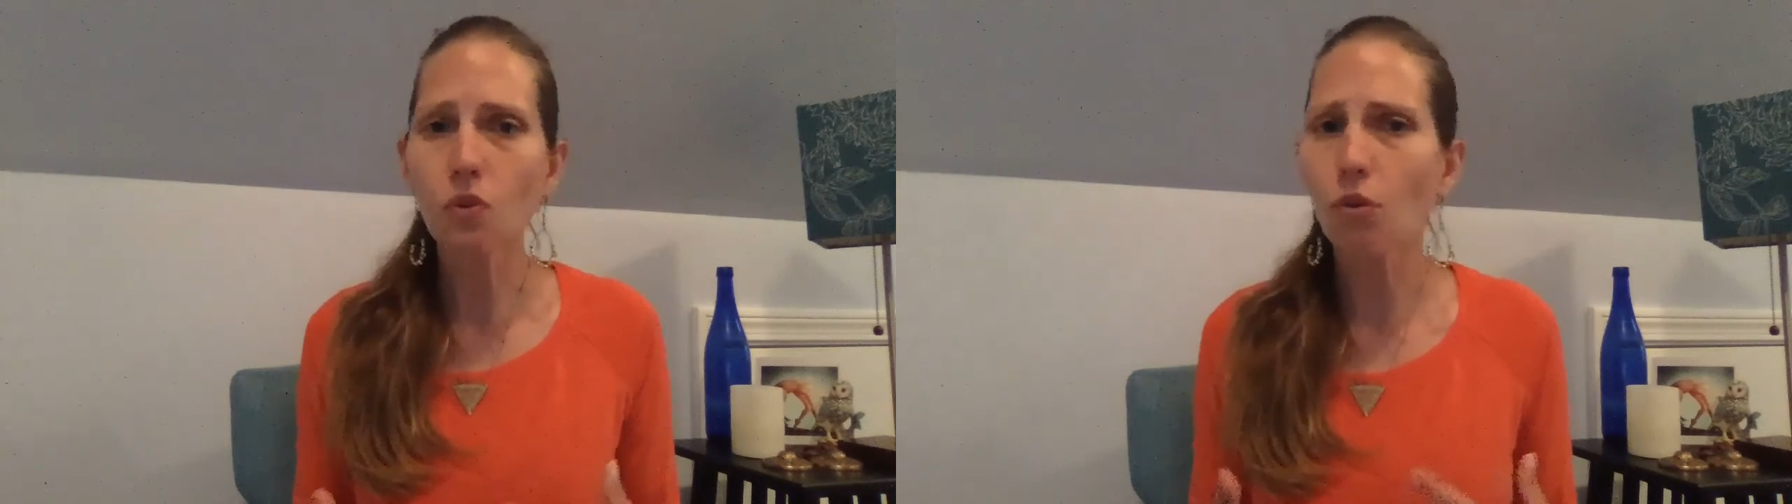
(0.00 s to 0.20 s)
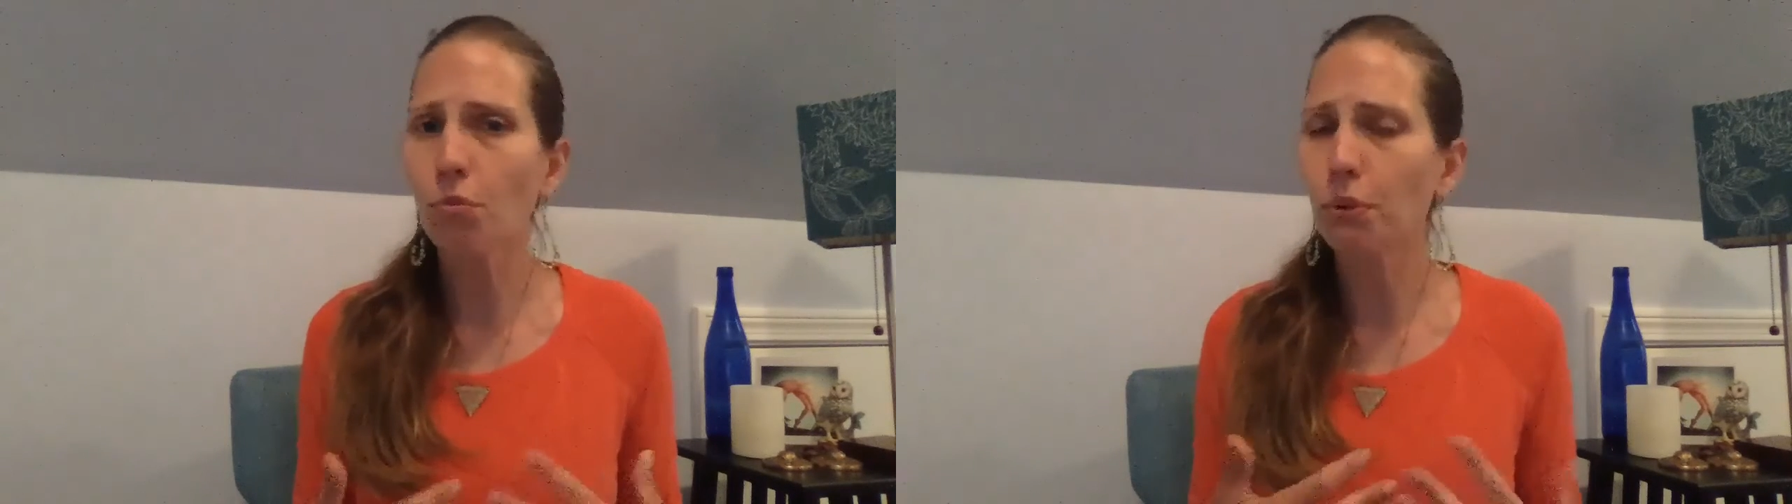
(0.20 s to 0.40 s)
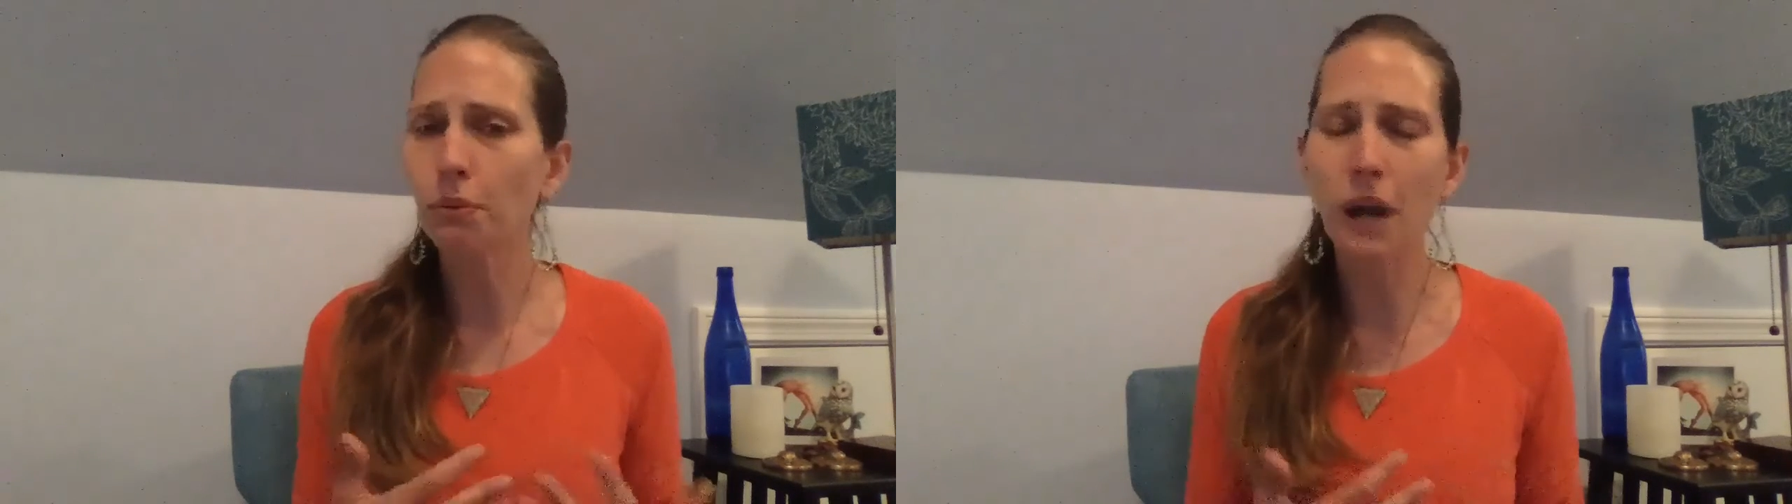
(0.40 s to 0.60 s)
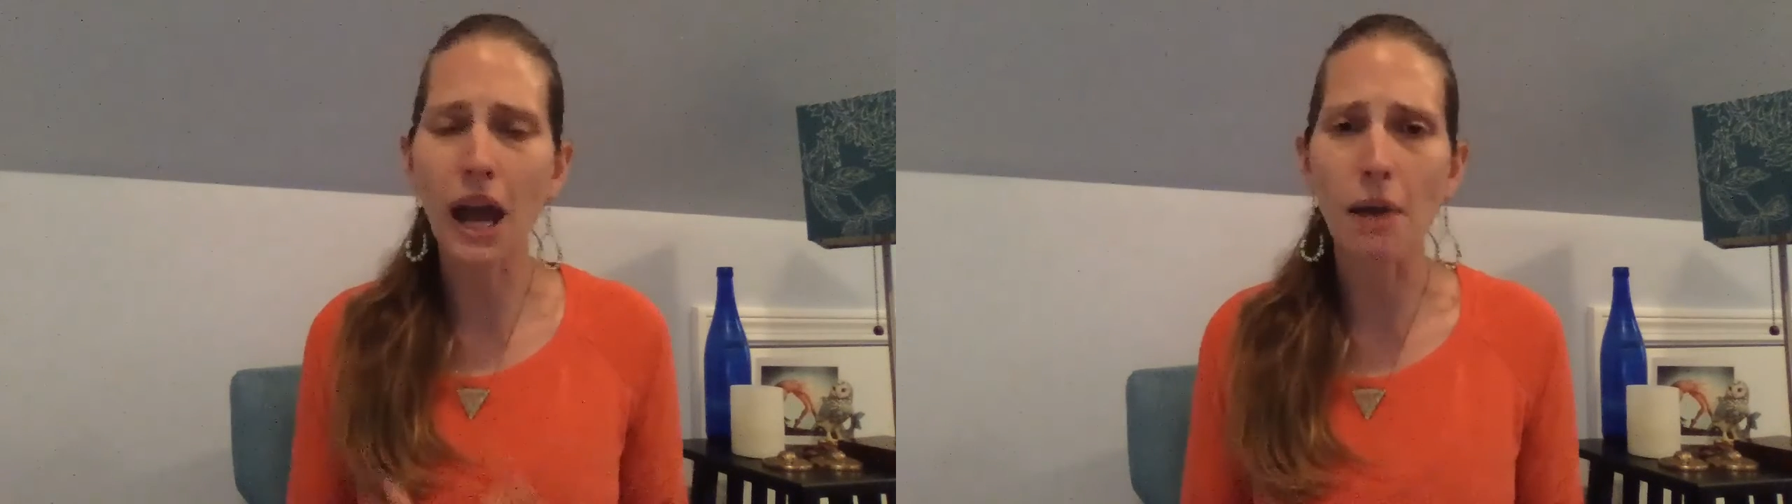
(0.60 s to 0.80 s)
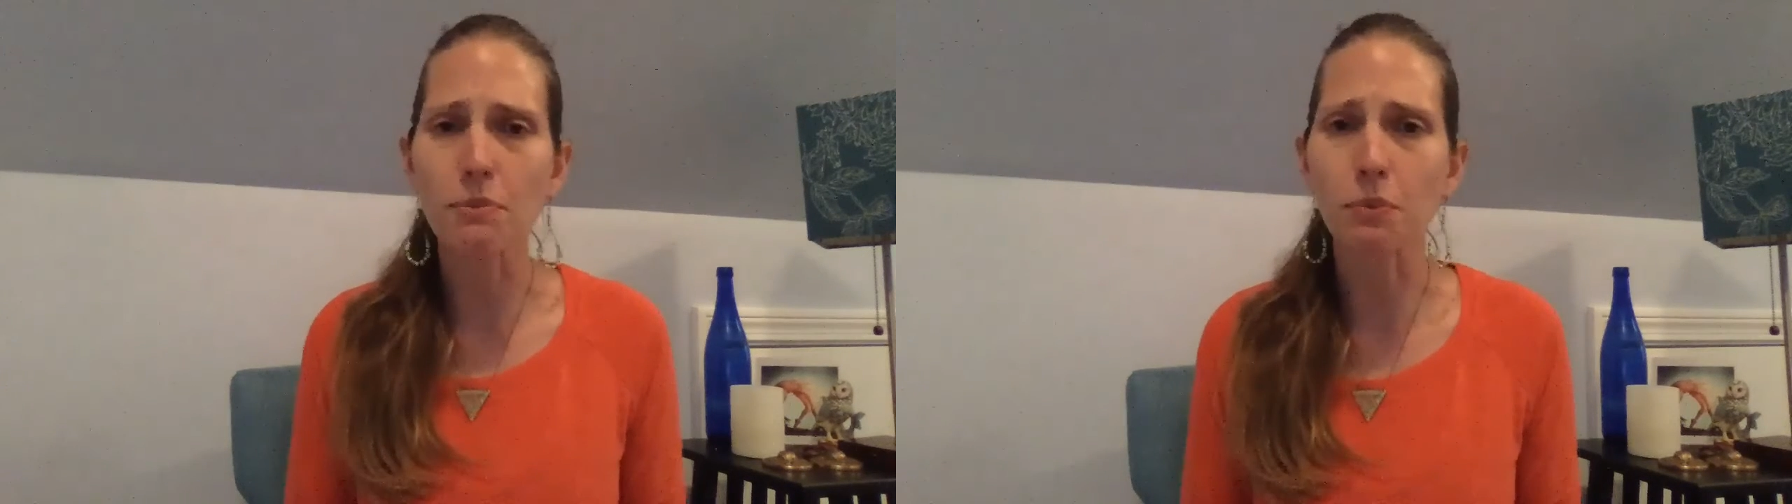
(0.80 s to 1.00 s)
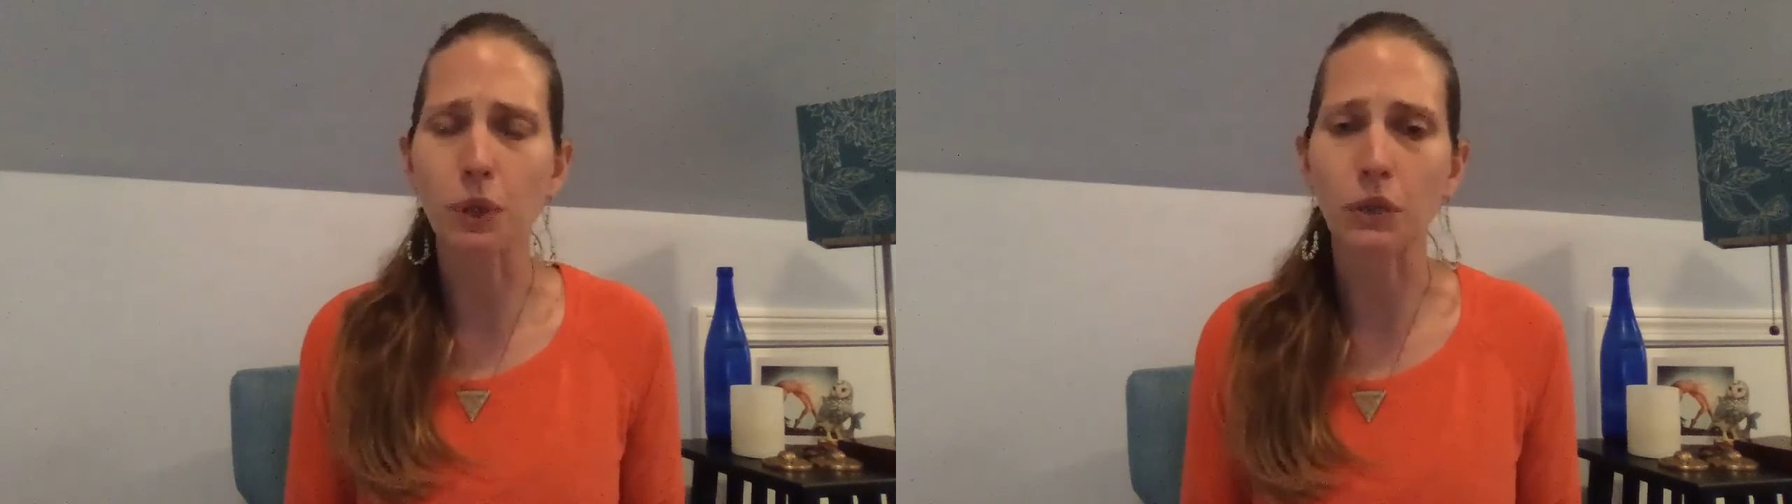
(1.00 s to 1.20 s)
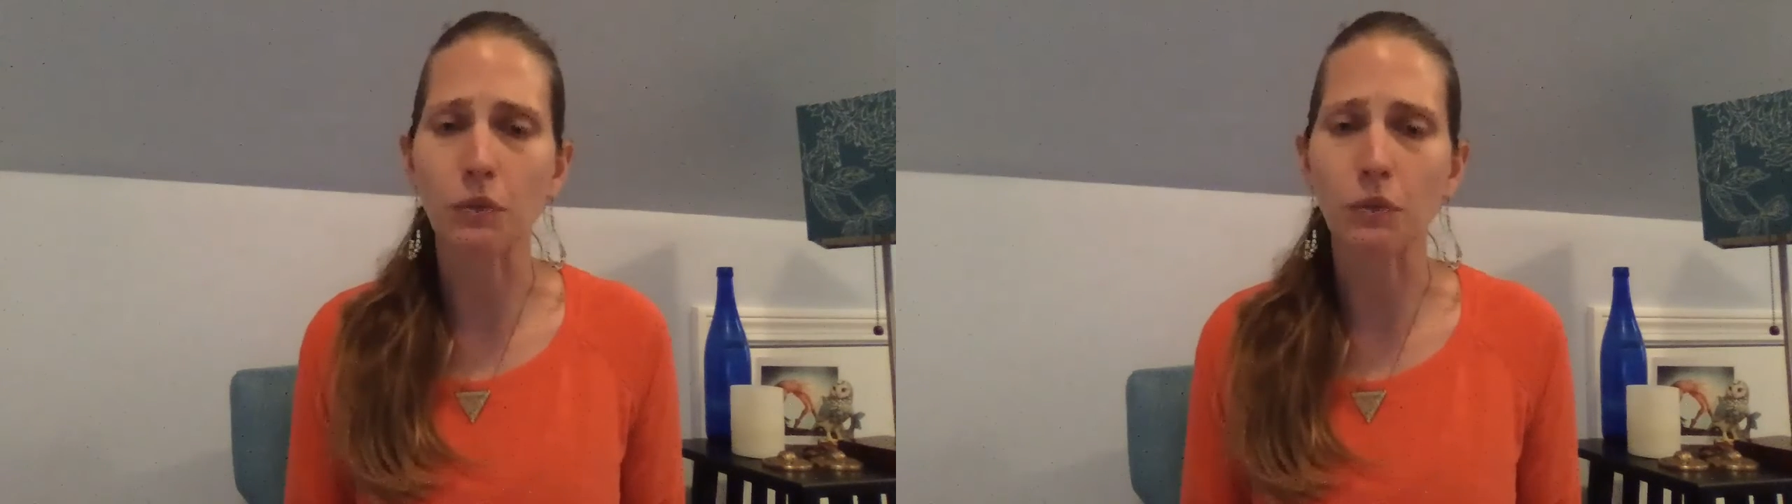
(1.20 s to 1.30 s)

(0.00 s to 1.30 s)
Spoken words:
or perhaps work